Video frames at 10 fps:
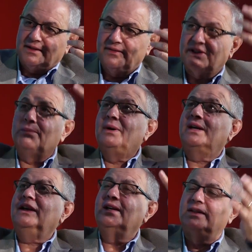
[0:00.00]
If
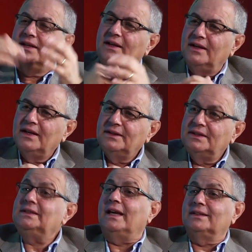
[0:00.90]
somebody gonna
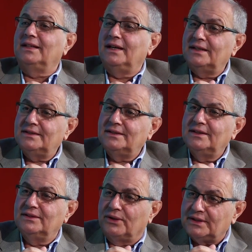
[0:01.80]
detect us,
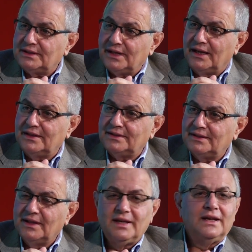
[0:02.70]
notice us.